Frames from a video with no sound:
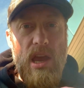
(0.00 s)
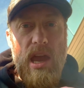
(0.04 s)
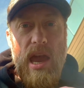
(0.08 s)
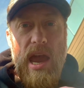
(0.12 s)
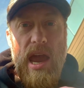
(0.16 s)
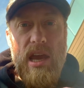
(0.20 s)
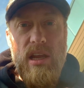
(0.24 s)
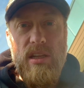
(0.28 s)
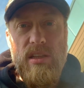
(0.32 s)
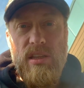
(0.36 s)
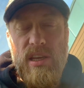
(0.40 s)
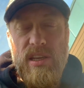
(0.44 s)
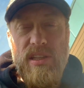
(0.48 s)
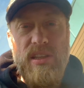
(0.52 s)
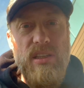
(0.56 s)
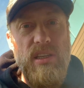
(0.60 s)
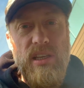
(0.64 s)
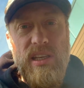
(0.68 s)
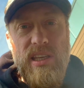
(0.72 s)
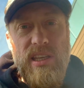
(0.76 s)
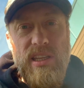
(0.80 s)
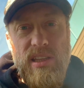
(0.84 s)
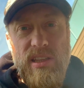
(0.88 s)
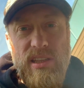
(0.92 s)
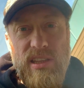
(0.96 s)
And
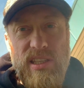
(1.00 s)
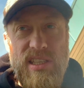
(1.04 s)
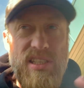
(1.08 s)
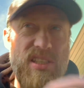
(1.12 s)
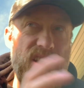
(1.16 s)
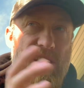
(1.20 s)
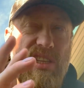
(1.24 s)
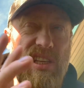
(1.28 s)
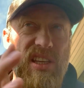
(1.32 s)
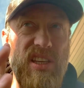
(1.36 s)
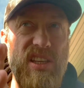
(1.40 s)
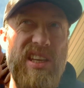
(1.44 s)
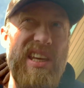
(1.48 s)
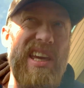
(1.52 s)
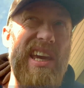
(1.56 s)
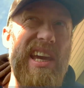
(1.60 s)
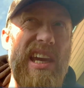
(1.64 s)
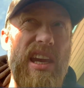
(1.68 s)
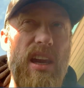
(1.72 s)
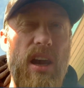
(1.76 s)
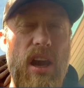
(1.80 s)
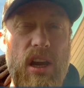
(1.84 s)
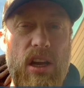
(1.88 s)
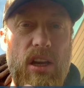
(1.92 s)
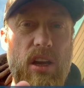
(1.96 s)
then this
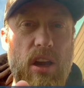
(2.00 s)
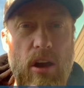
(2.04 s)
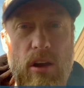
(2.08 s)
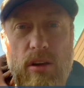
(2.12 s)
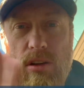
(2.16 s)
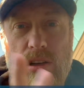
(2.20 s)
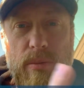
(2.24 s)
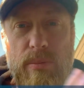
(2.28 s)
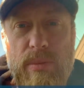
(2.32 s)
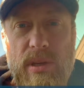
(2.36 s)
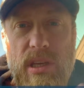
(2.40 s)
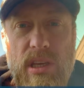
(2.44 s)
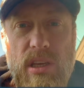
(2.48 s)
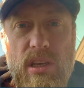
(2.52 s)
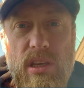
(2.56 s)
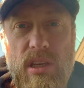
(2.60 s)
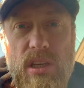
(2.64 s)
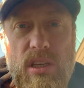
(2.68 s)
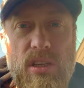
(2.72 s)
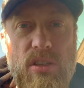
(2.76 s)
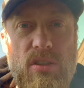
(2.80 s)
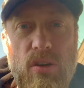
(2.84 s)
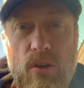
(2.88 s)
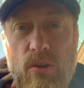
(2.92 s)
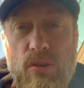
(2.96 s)
gig economy
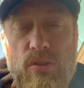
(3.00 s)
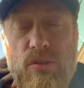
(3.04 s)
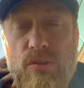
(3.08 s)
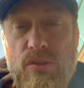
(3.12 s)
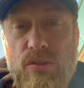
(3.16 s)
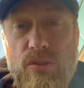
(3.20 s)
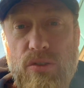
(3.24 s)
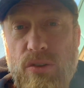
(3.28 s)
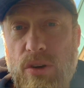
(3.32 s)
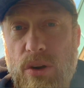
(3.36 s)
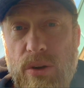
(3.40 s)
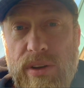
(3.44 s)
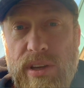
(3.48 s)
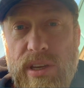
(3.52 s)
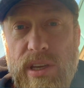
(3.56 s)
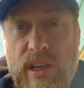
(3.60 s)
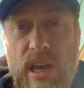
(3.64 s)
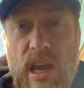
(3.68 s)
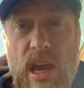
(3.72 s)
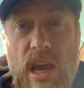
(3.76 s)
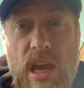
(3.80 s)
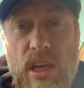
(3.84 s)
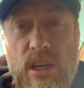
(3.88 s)
is also growing,